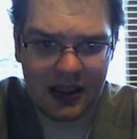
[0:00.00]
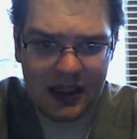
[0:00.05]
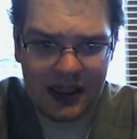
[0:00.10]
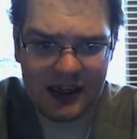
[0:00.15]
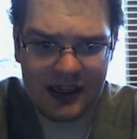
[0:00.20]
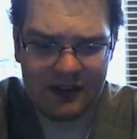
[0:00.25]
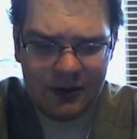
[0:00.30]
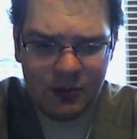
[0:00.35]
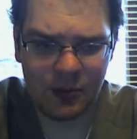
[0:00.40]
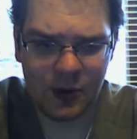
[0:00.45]

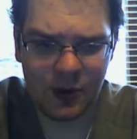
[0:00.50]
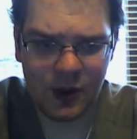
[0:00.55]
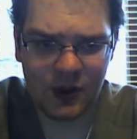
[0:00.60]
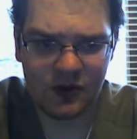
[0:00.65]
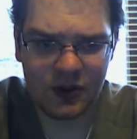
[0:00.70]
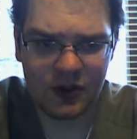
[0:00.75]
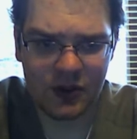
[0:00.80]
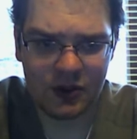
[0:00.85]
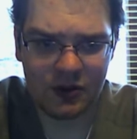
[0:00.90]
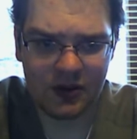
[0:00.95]
and even more
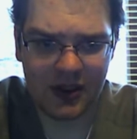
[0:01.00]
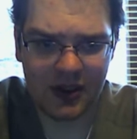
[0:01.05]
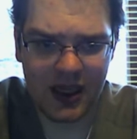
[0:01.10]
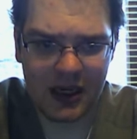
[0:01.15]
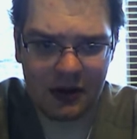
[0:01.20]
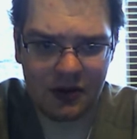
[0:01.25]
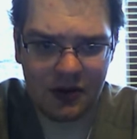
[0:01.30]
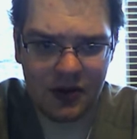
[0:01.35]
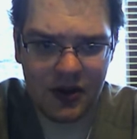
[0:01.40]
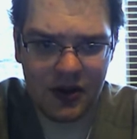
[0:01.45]
if you
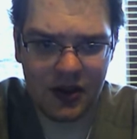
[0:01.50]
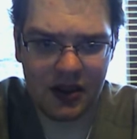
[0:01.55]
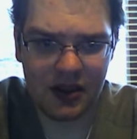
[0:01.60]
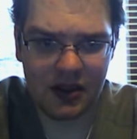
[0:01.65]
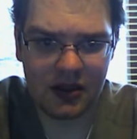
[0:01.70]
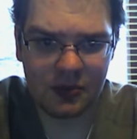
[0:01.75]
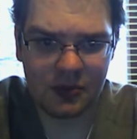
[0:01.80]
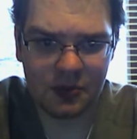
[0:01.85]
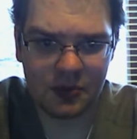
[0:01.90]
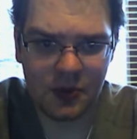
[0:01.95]
count
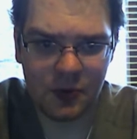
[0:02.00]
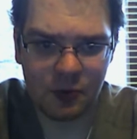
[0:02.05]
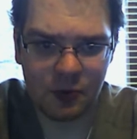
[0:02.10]
the